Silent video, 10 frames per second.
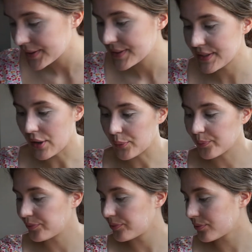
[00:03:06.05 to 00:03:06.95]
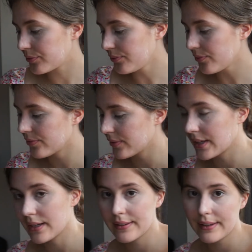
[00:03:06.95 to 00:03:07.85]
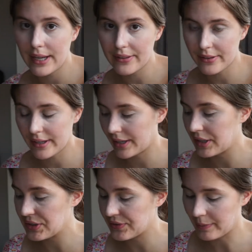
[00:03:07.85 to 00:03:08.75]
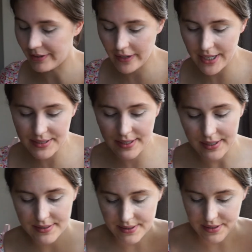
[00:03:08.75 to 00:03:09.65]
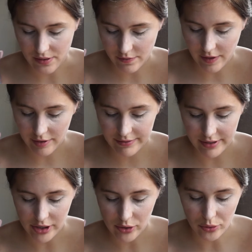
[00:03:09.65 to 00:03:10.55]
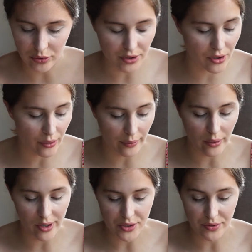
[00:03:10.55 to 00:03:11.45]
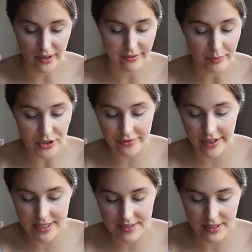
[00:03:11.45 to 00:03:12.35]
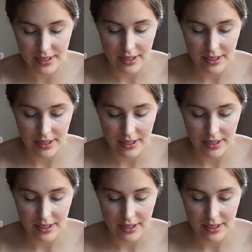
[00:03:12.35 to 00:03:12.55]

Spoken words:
So the other thing I use for my face is this very, very old cocoa contour from Too Faced.